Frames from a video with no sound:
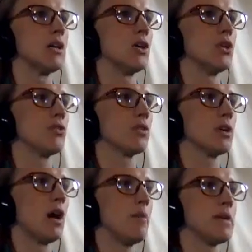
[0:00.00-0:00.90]
you're
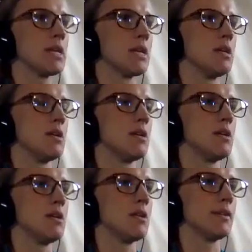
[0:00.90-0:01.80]
coming
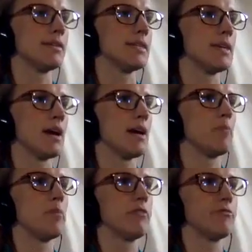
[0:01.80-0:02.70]
in. Let's see,
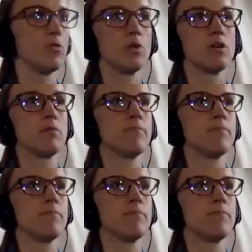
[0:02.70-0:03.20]
bar 4.